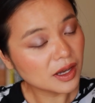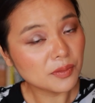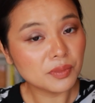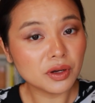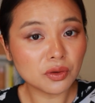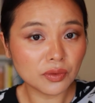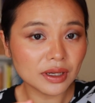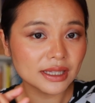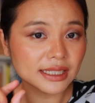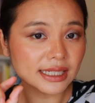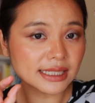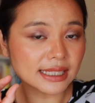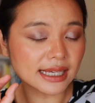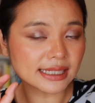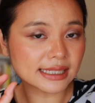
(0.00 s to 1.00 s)
but with
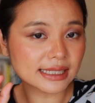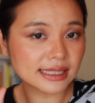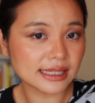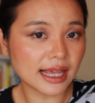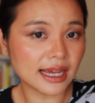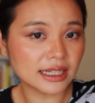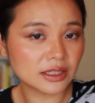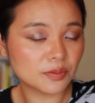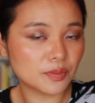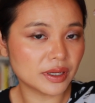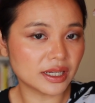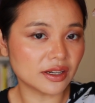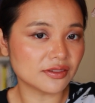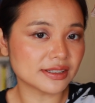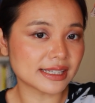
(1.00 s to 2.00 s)
just a slight
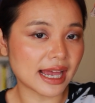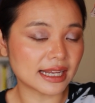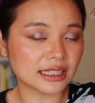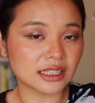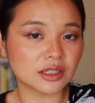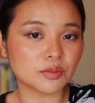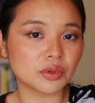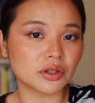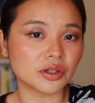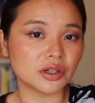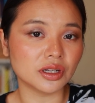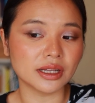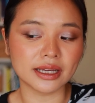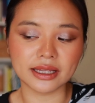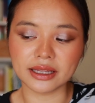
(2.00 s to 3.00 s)
bit of satin
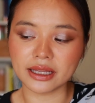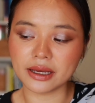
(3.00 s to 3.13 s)
pearl in